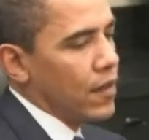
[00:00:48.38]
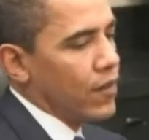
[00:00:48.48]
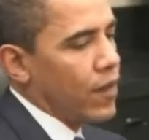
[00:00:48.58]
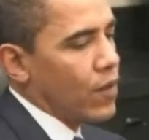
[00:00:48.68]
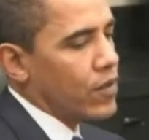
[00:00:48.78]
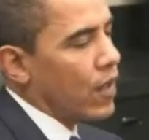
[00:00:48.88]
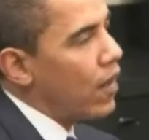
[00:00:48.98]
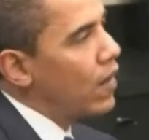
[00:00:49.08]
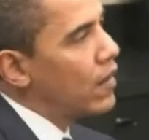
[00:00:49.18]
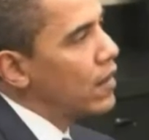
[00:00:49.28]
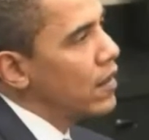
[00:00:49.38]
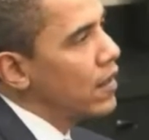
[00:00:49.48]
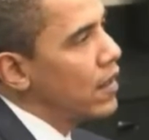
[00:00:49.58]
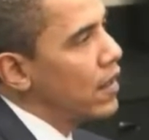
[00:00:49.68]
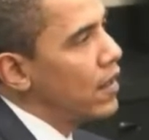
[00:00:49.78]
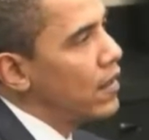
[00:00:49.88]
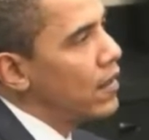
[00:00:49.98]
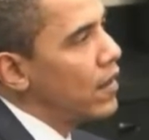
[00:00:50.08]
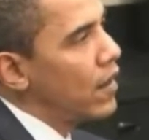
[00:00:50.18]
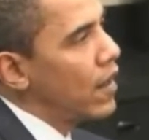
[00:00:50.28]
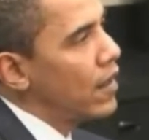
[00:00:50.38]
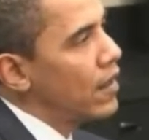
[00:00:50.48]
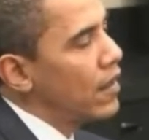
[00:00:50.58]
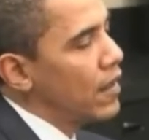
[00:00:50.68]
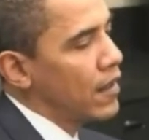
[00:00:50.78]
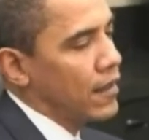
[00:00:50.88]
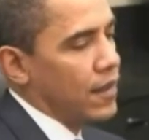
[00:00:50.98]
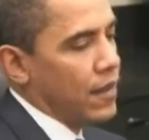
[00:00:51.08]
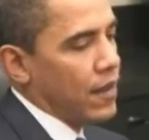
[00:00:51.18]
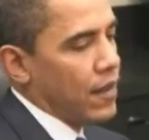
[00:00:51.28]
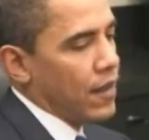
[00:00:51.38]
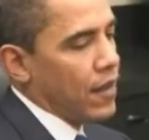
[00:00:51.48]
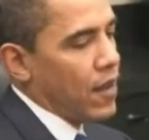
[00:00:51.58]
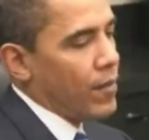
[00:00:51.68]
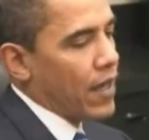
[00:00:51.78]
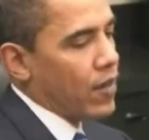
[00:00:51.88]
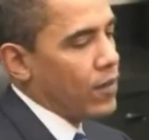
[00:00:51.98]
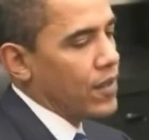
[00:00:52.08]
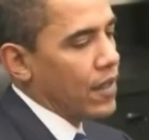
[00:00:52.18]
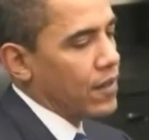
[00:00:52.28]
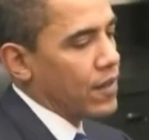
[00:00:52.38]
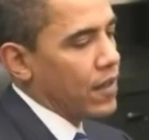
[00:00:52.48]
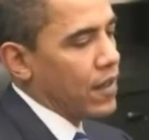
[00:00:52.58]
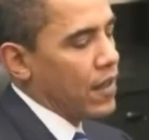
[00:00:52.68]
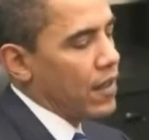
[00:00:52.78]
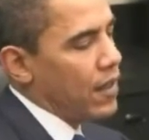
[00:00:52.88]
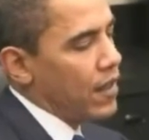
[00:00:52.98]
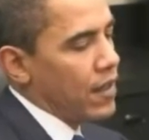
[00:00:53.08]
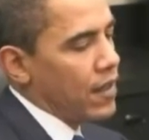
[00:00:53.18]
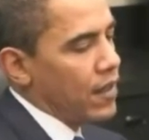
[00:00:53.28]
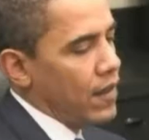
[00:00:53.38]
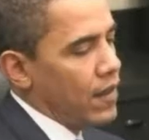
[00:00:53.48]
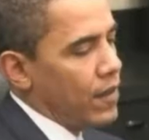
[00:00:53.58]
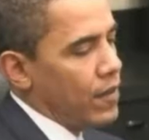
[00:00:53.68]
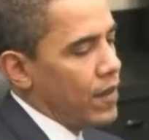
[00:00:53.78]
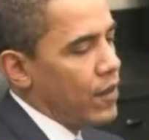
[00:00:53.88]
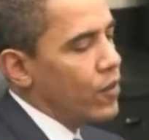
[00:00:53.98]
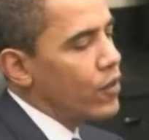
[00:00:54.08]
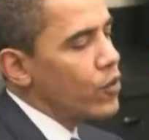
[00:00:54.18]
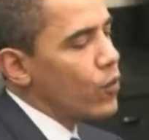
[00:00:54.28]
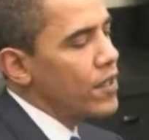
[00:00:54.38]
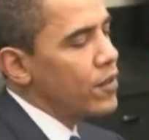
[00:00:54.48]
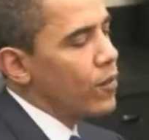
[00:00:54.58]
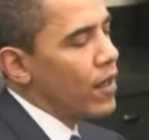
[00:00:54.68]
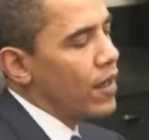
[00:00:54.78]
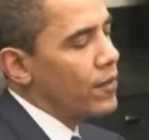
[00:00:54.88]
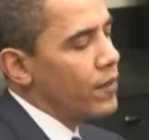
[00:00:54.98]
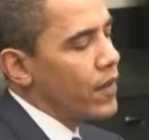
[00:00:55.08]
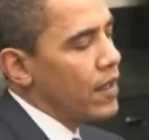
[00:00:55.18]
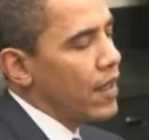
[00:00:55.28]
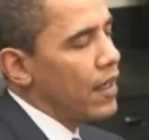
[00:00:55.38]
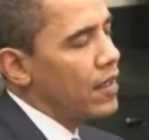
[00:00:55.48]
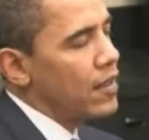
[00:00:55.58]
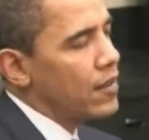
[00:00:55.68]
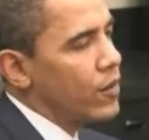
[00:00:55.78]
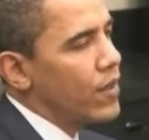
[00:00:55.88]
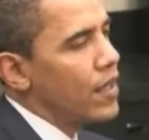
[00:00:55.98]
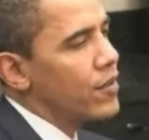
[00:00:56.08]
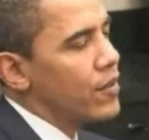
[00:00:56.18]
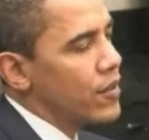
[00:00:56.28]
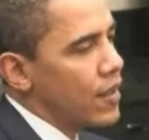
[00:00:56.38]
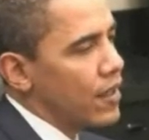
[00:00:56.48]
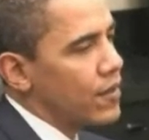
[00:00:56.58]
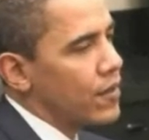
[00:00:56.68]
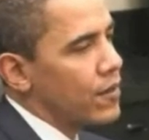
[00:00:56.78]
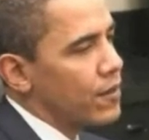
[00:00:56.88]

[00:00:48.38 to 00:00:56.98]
folks along on my coattails. There's a reason why in 2006